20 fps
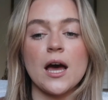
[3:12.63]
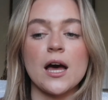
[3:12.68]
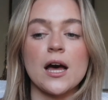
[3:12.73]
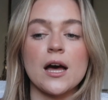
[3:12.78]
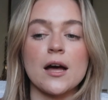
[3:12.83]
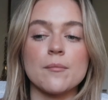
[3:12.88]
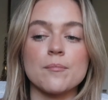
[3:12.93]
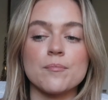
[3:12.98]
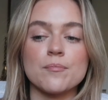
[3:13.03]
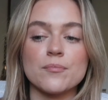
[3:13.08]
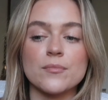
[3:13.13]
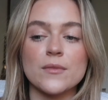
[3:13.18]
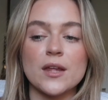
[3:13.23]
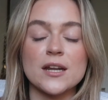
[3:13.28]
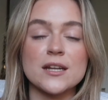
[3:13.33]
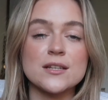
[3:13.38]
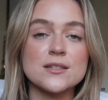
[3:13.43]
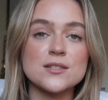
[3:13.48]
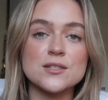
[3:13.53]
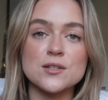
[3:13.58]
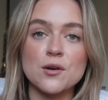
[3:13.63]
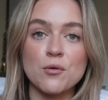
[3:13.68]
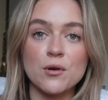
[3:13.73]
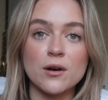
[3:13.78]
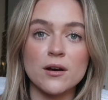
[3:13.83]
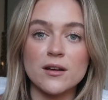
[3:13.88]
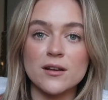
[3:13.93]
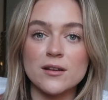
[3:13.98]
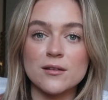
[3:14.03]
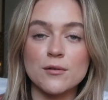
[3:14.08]
and it's so
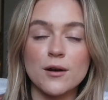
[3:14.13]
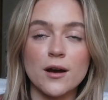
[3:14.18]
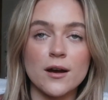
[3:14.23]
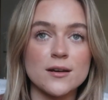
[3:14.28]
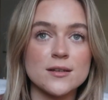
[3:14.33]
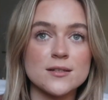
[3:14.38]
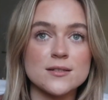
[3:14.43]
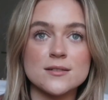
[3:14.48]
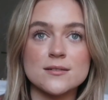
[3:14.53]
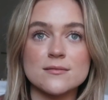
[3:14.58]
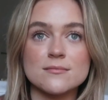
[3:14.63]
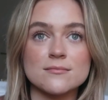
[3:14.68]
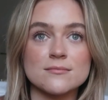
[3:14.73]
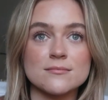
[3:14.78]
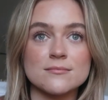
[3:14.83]
good, you guys.